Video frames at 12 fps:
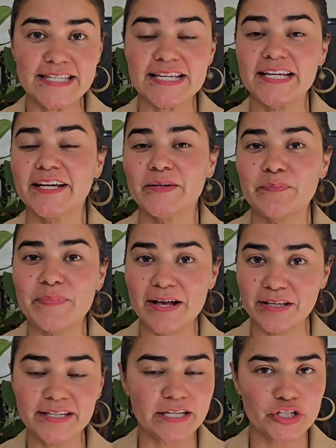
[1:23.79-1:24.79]
and
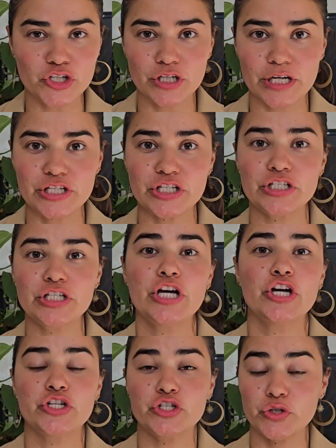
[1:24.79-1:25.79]
compelling introduction
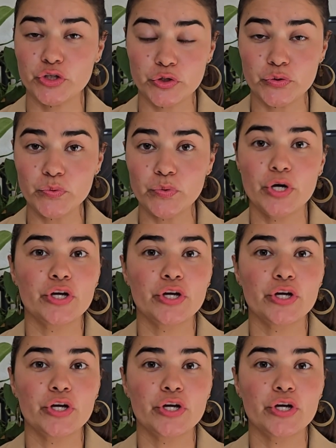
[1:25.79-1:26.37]
to you,